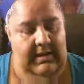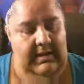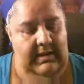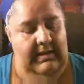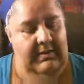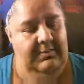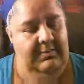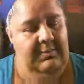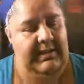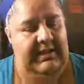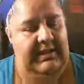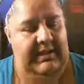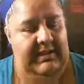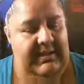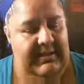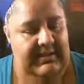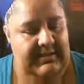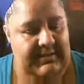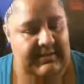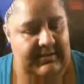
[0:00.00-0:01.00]
It
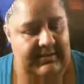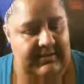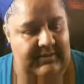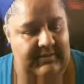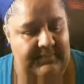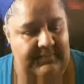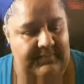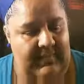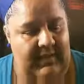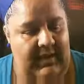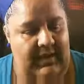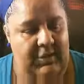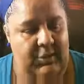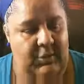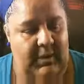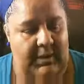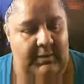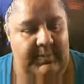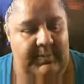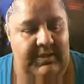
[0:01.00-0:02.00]
reads,
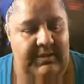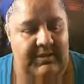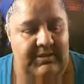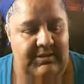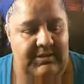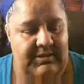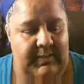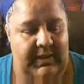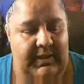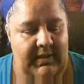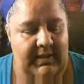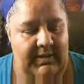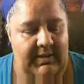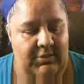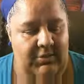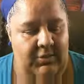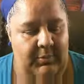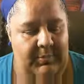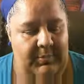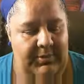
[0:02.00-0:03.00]
you are being inspired
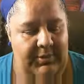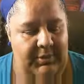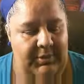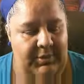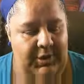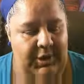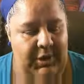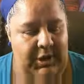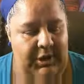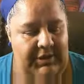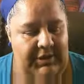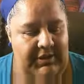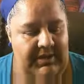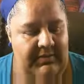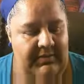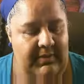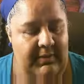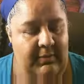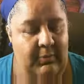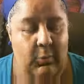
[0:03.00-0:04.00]
to open your heart
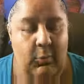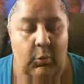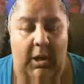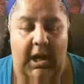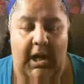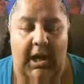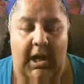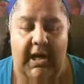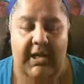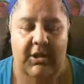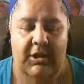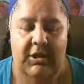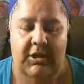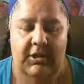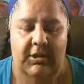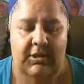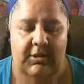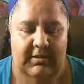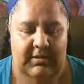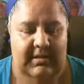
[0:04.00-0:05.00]
even
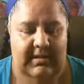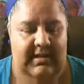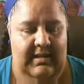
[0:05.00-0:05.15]
wider.